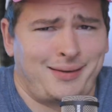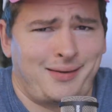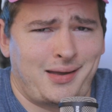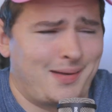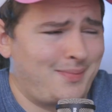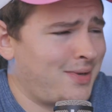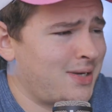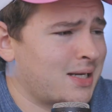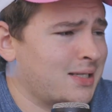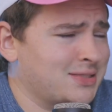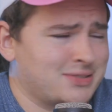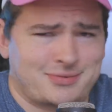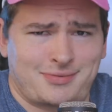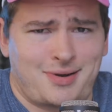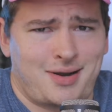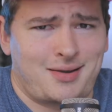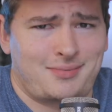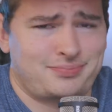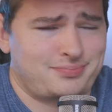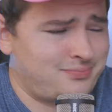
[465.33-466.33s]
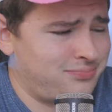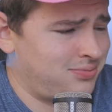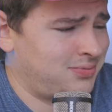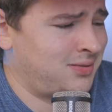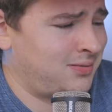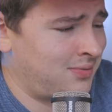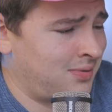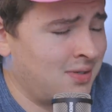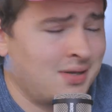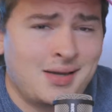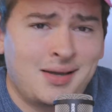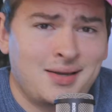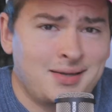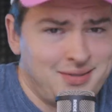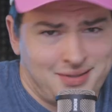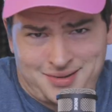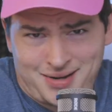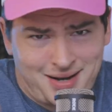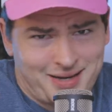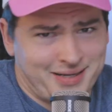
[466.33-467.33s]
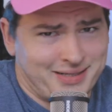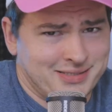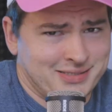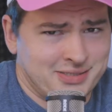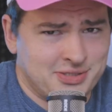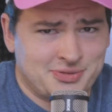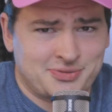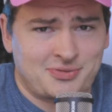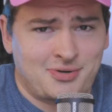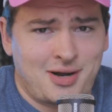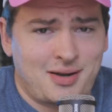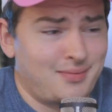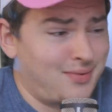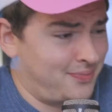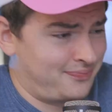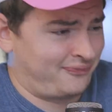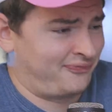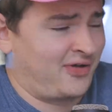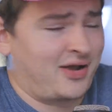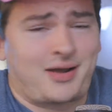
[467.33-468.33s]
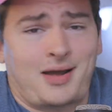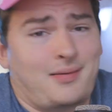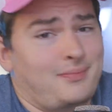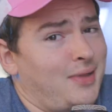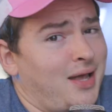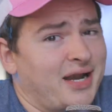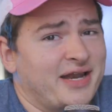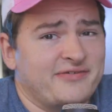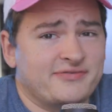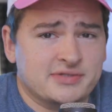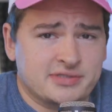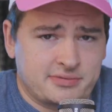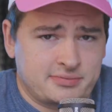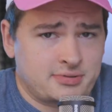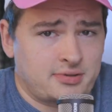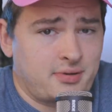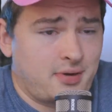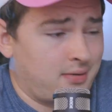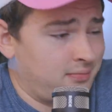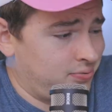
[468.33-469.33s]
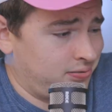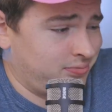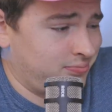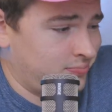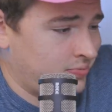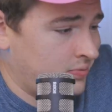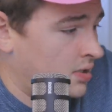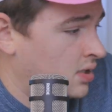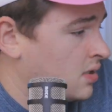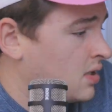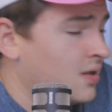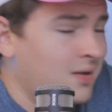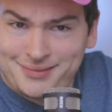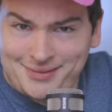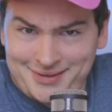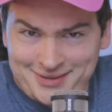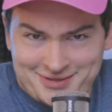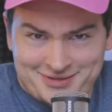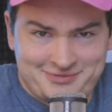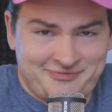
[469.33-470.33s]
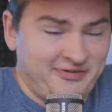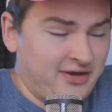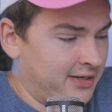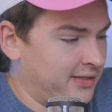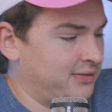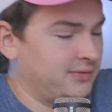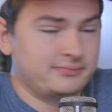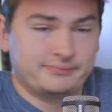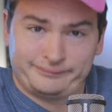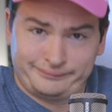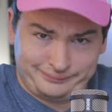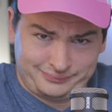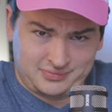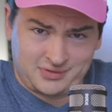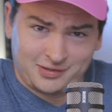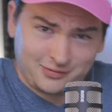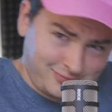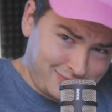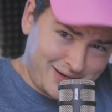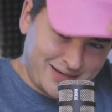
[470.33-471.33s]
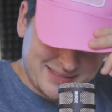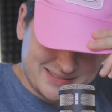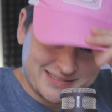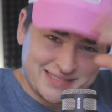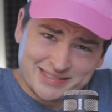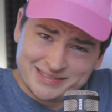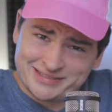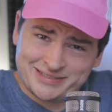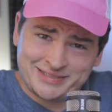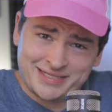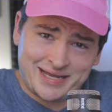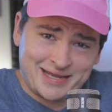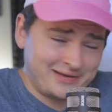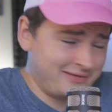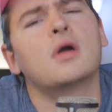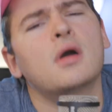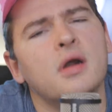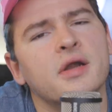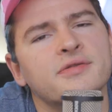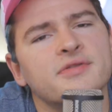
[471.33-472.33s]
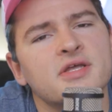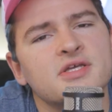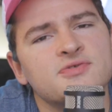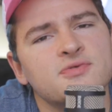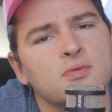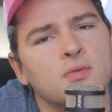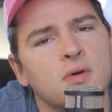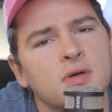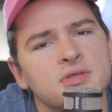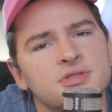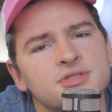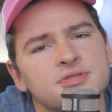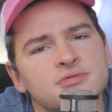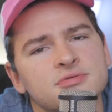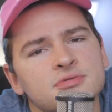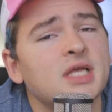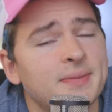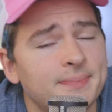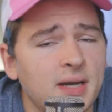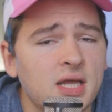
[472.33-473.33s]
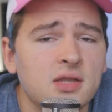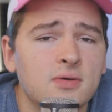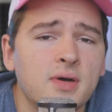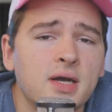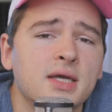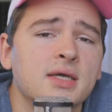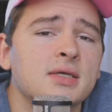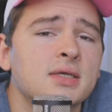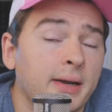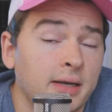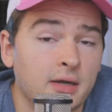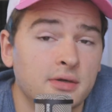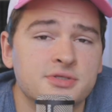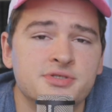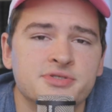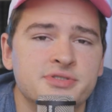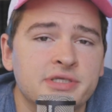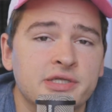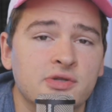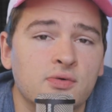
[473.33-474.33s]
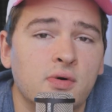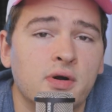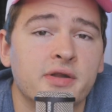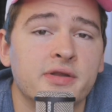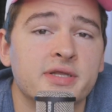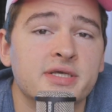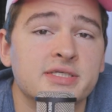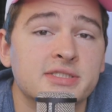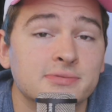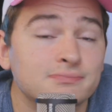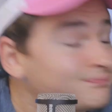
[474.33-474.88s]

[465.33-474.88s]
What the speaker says: I'm not gonna subscribe. You're not gonna subscribe? I'm not even subscribed. Look at this fucking... What is this shit? All right, thanks for watching. And by the way, my go-to is neither one of these.